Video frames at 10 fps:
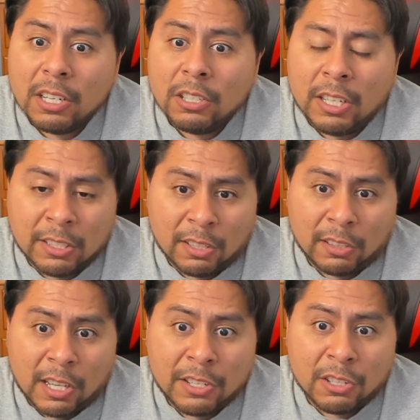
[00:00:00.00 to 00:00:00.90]
into
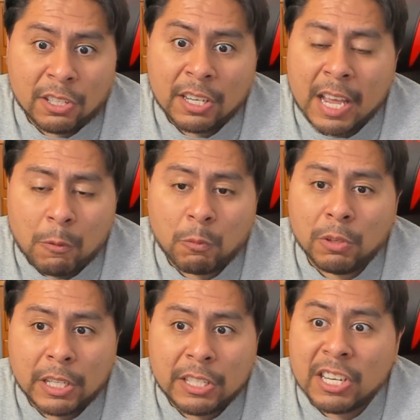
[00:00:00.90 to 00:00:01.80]
London, and that
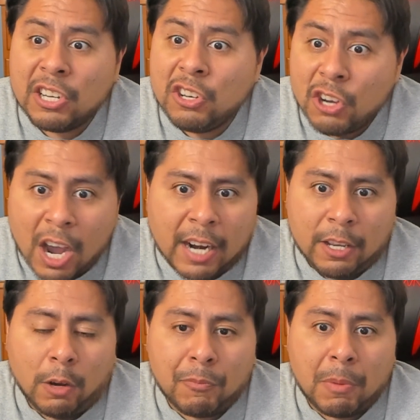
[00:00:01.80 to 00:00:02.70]
really did not
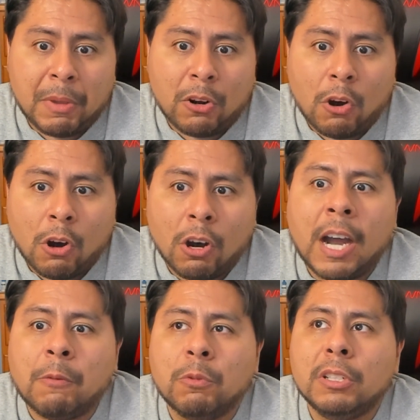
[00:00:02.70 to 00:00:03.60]
help them at all. I
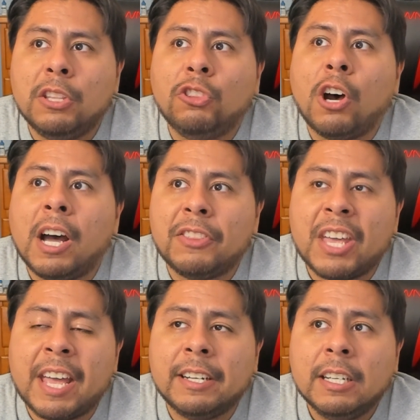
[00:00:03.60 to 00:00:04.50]
really thought
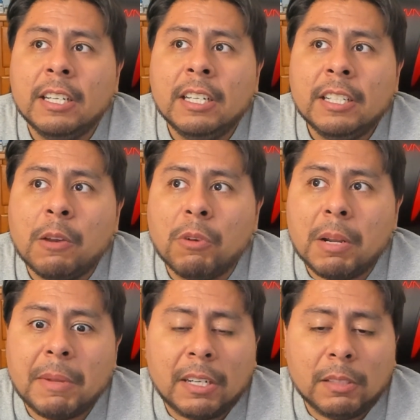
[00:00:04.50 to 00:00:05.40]
that they would have
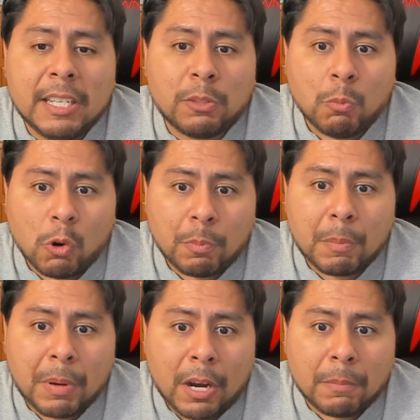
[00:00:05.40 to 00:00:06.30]
been at least more
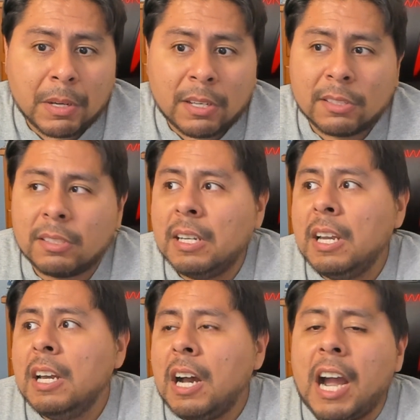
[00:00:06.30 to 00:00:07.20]
prepared because
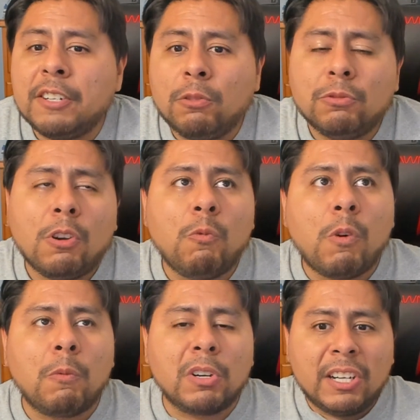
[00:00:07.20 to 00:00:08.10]
I don't know
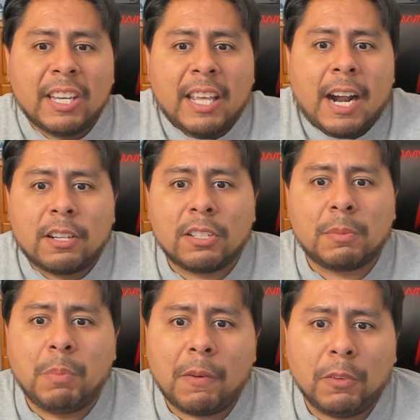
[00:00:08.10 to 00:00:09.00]
what we're going to get out of this
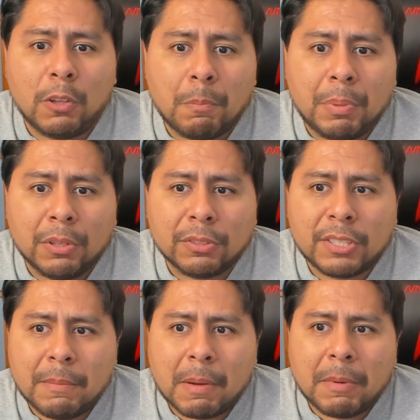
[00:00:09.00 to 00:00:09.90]
Buffalo Bills
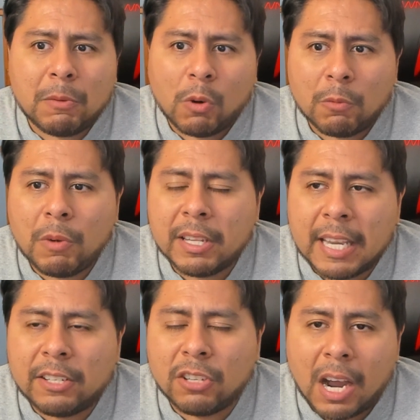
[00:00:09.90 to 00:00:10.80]
team. I mean, one week
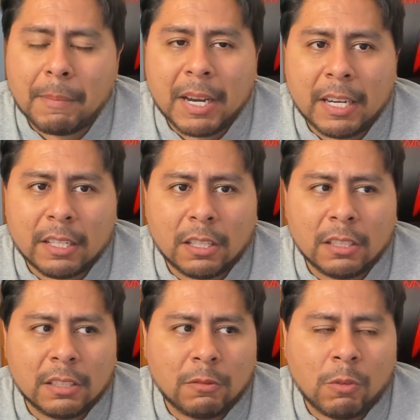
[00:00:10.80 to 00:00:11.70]
they dominated
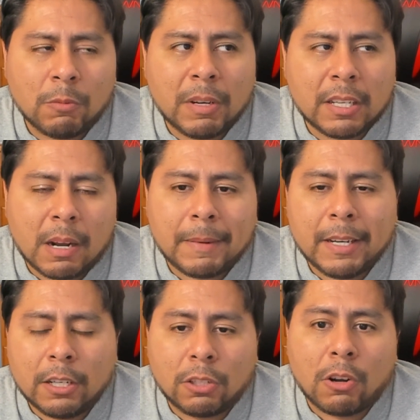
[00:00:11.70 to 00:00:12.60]

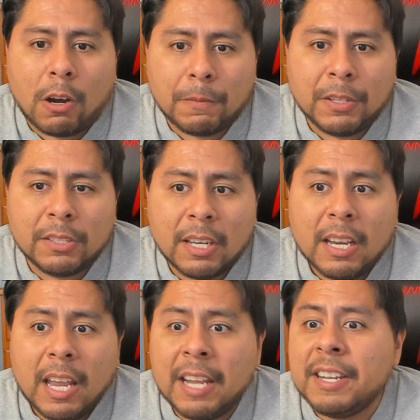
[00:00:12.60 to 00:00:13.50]
the Dolphins,
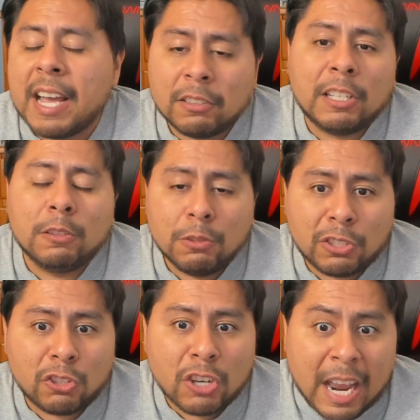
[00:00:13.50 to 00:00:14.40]
and now they lose
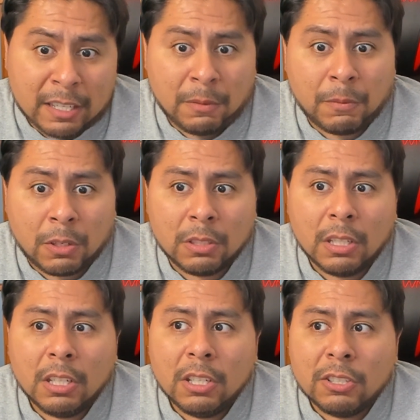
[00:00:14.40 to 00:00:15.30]
to Jacksonville.
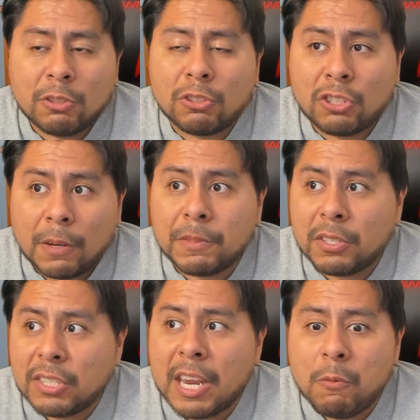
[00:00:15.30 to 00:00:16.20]
So it's tough to
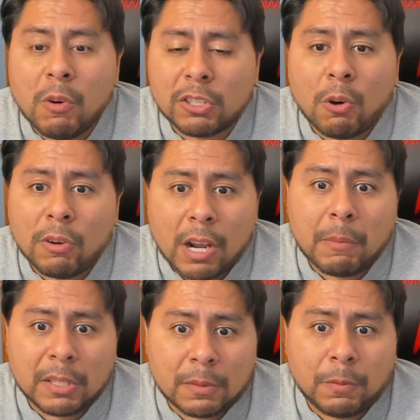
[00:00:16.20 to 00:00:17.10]
say what's going on
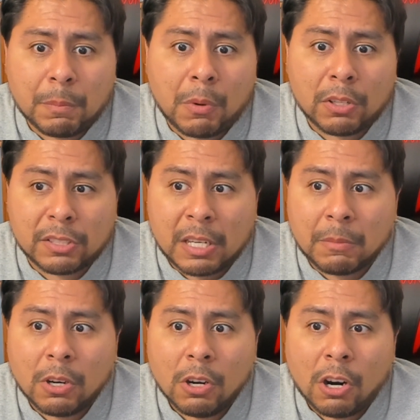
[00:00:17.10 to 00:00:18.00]
with this football
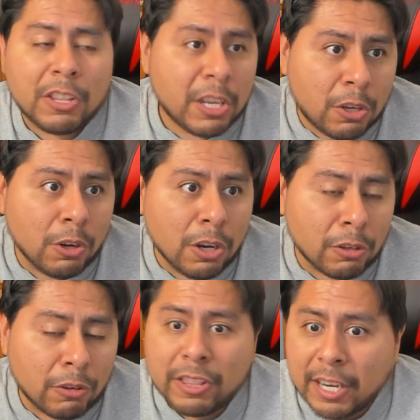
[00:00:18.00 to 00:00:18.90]
team. Are they good
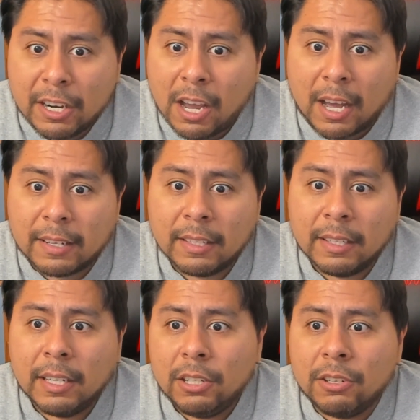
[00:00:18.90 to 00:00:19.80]
or are they not?
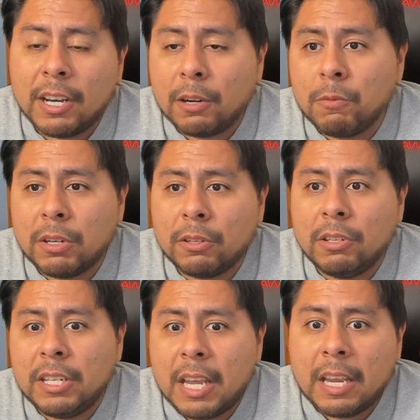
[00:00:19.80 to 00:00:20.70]
You got to wonder in
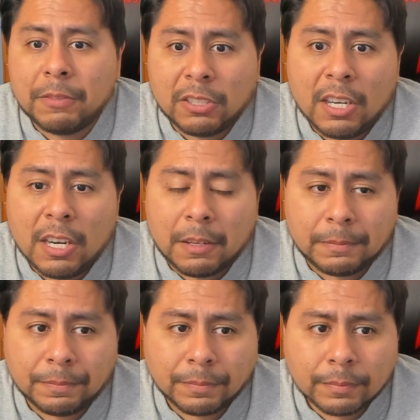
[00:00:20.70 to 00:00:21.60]
the AFC.
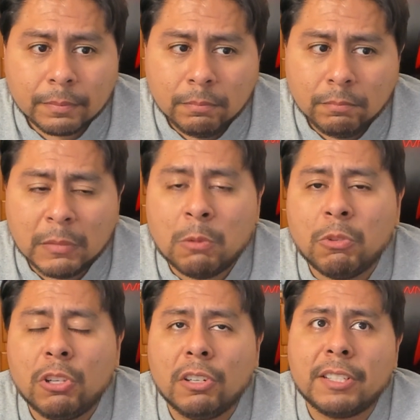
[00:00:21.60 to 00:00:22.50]
When
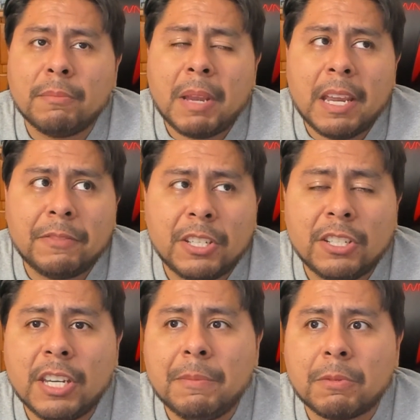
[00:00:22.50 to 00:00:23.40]
you look at some AFC
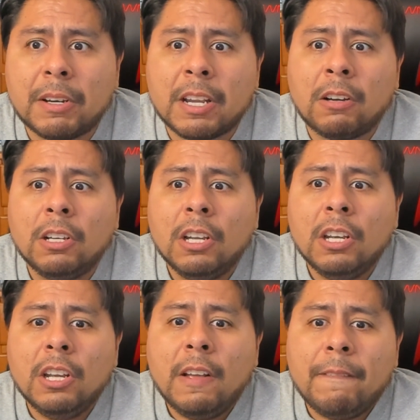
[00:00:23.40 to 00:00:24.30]
teams right now
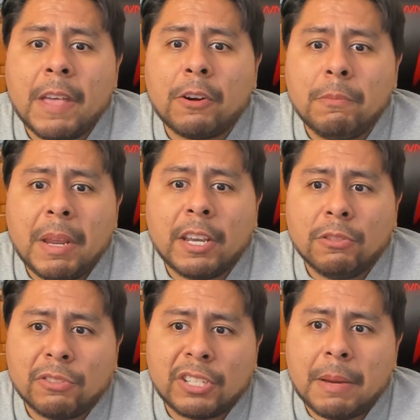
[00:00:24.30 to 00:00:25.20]
that are making
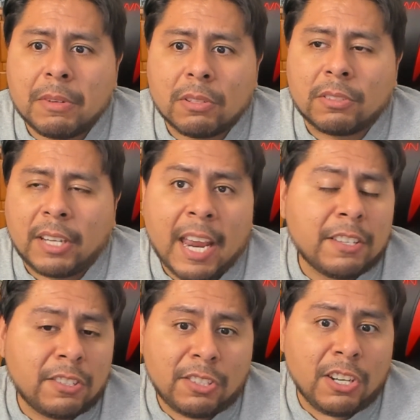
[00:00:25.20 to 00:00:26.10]
their statements, look,
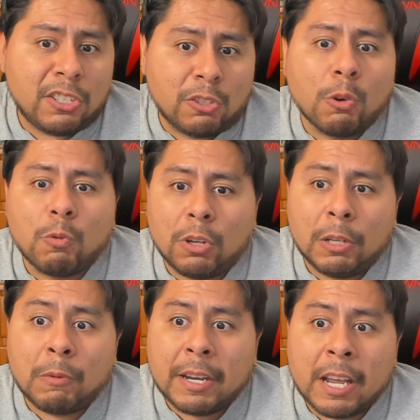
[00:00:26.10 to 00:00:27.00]
Kansas City's still rolling
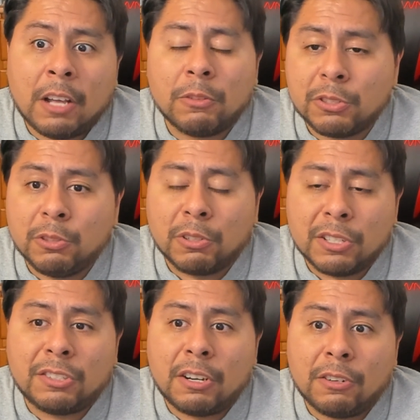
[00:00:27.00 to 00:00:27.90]
right now. They're still
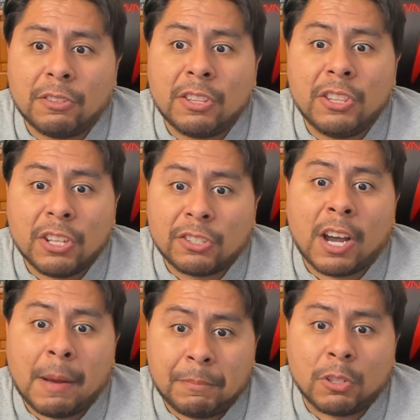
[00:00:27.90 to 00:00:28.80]
considered the
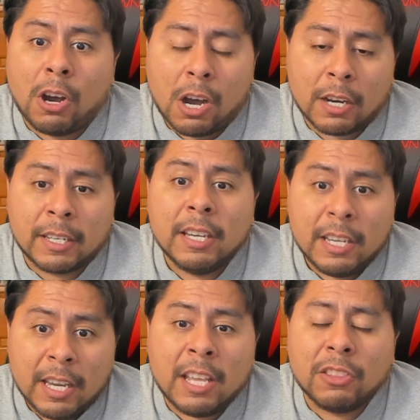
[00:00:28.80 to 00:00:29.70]
top dog
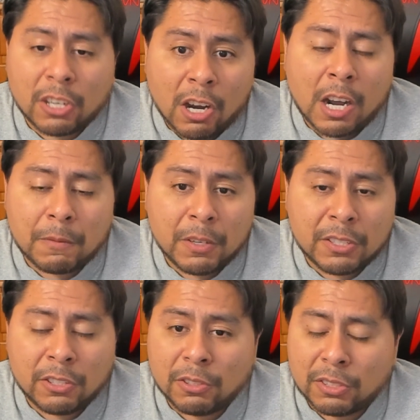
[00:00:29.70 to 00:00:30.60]
in the conference
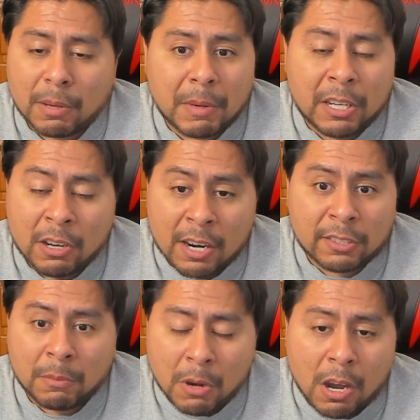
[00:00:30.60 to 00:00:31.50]
until somebody knocks
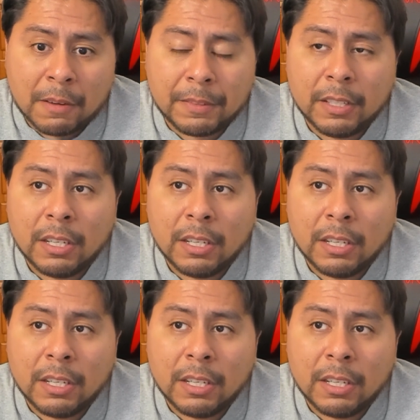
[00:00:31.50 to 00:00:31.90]
them off.